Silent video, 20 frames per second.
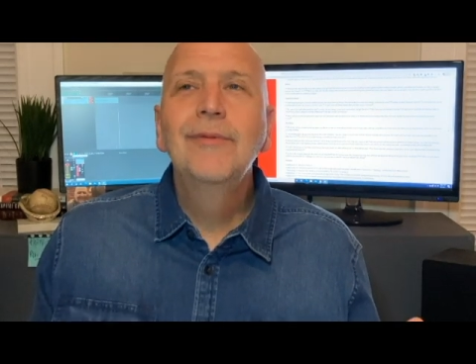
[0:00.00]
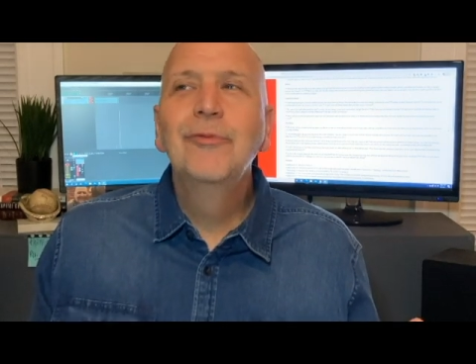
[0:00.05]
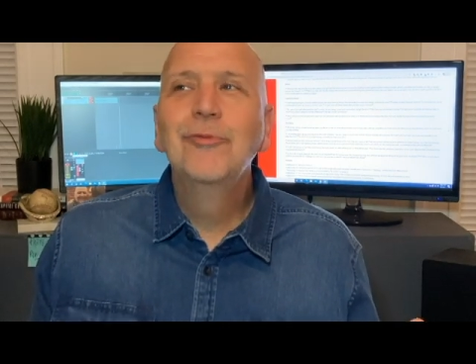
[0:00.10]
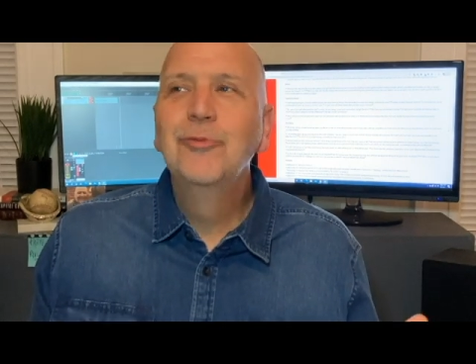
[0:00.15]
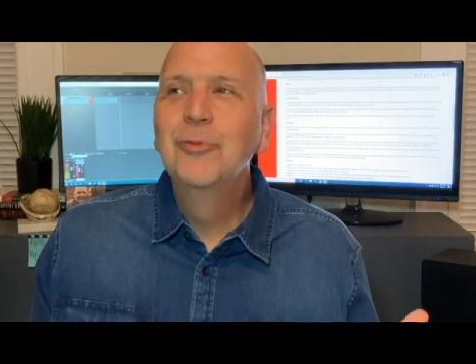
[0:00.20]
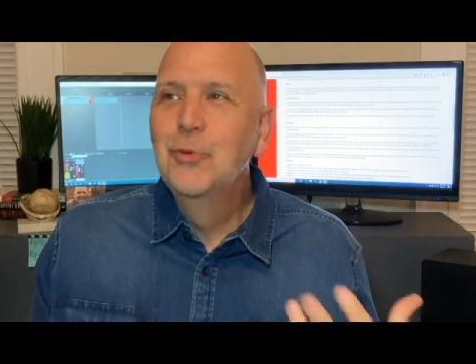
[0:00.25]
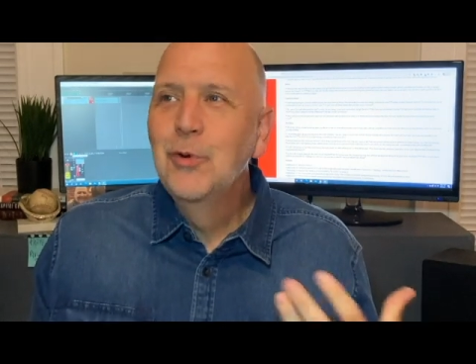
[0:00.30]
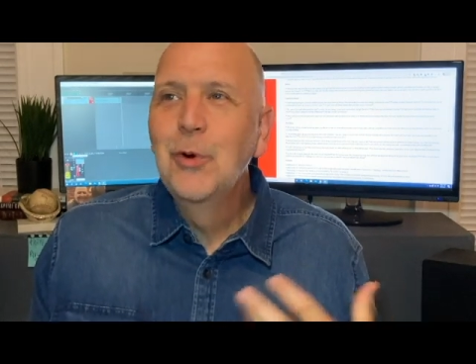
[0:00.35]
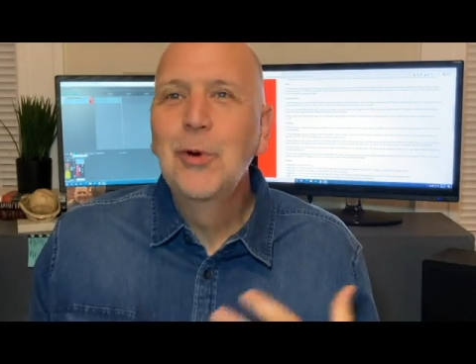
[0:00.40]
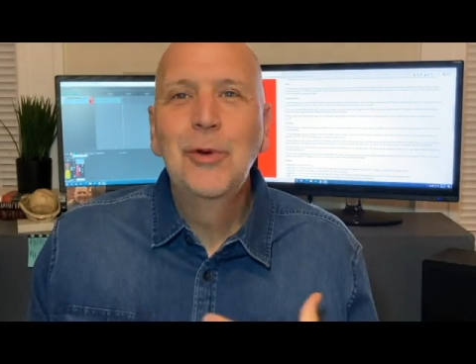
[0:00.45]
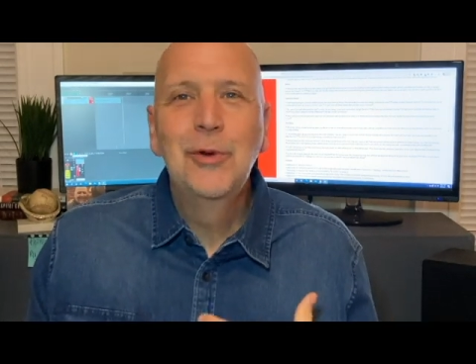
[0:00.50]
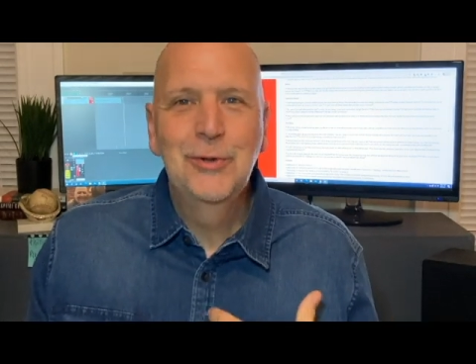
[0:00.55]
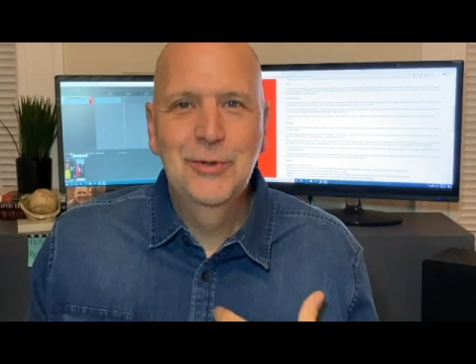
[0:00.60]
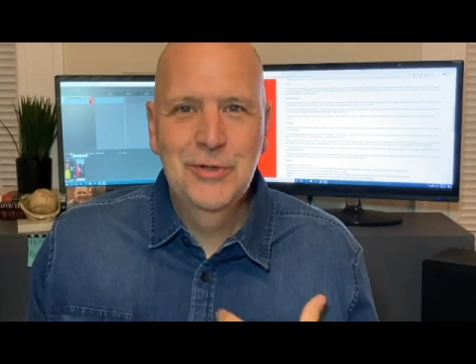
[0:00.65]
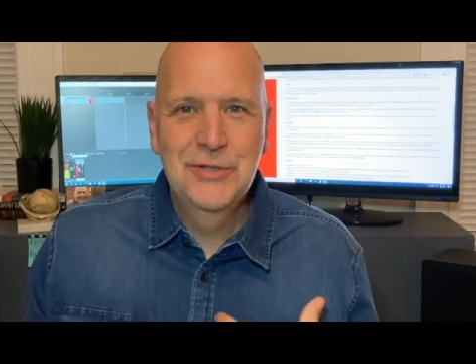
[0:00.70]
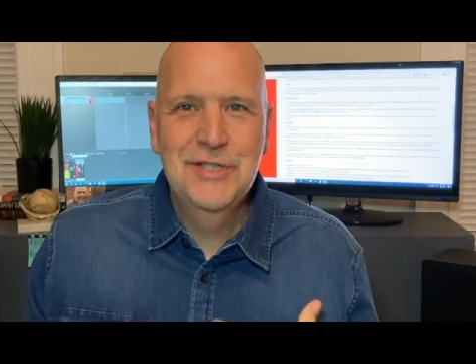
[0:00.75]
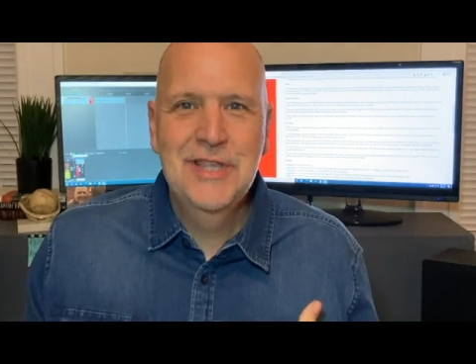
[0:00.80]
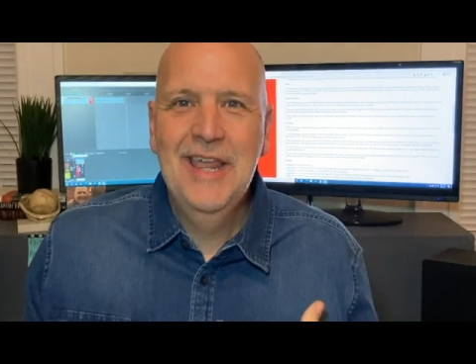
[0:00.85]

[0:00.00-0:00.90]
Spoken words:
rules